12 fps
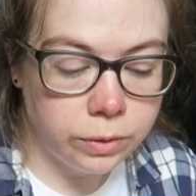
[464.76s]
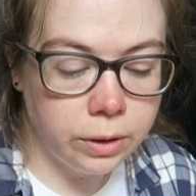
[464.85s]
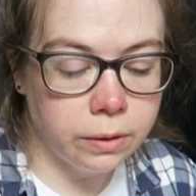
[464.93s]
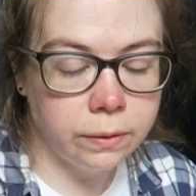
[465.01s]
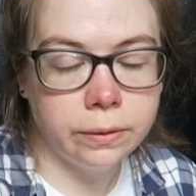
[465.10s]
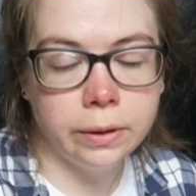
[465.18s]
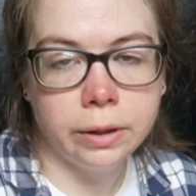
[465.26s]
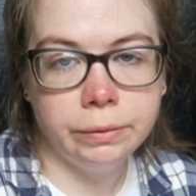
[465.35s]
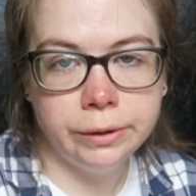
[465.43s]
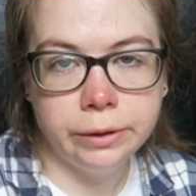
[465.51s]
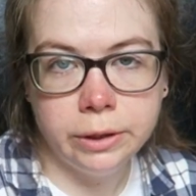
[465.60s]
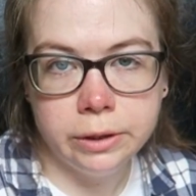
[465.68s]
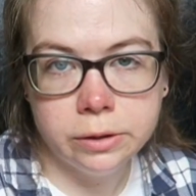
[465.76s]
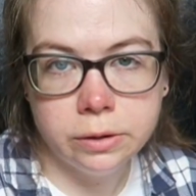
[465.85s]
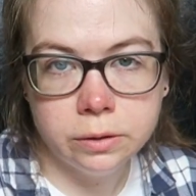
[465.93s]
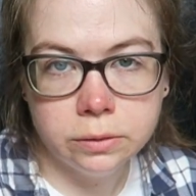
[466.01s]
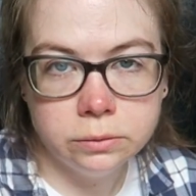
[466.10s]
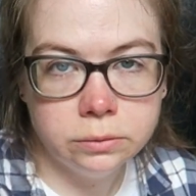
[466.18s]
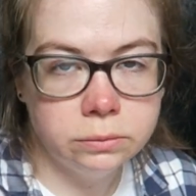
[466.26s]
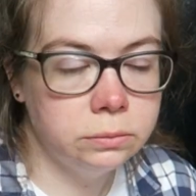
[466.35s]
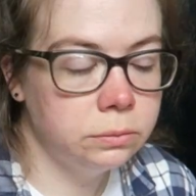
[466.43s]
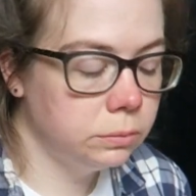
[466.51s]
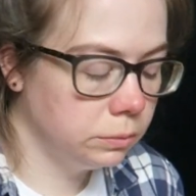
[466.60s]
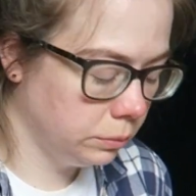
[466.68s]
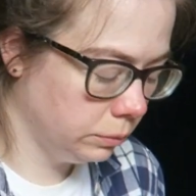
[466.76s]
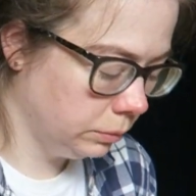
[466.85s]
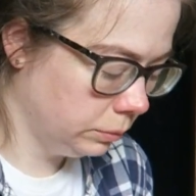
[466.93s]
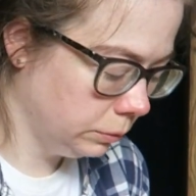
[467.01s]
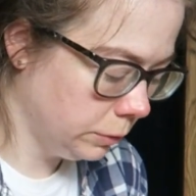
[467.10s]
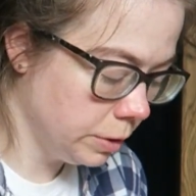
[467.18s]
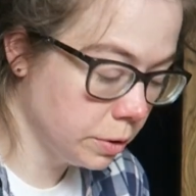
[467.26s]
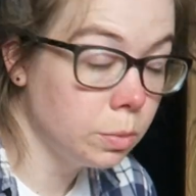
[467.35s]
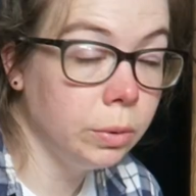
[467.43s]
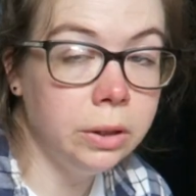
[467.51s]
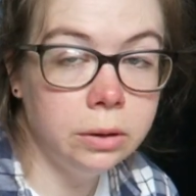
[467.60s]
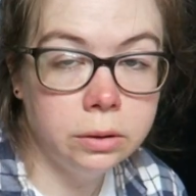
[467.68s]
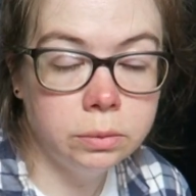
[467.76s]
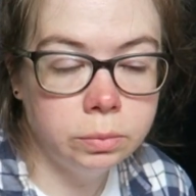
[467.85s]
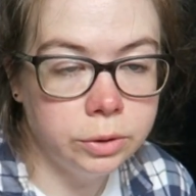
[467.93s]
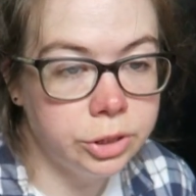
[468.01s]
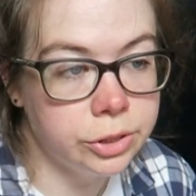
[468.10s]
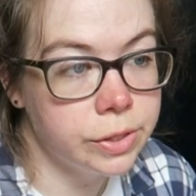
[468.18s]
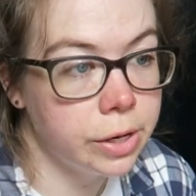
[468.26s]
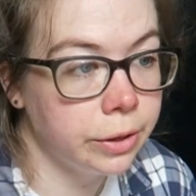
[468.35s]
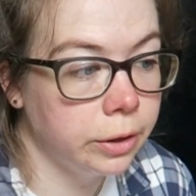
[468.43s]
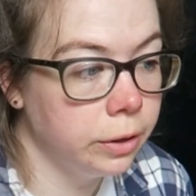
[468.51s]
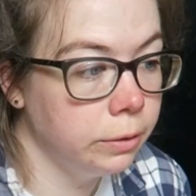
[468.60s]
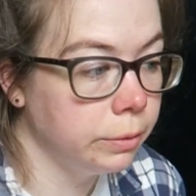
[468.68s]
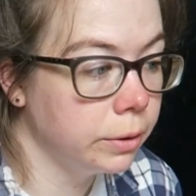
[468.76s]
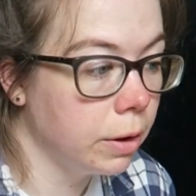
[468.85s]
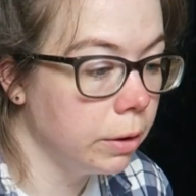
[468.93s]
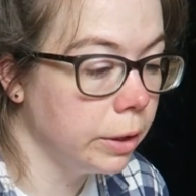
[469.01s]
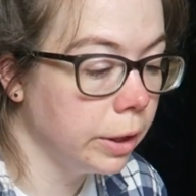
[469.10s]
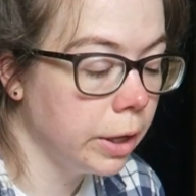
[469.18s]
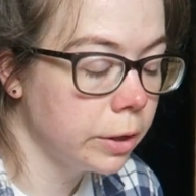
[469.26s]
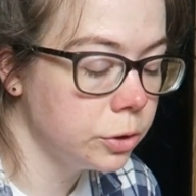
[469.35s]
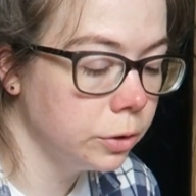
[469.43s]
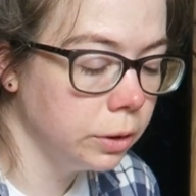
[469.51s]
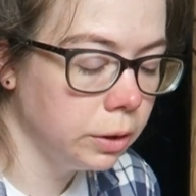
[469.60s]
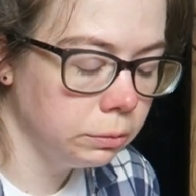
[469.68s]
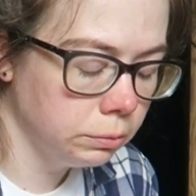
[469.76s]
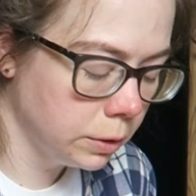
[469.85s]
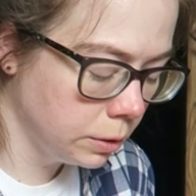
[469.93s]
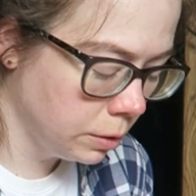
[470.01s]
The other thing I really need to do this week, which has nothing to do with gardening actually,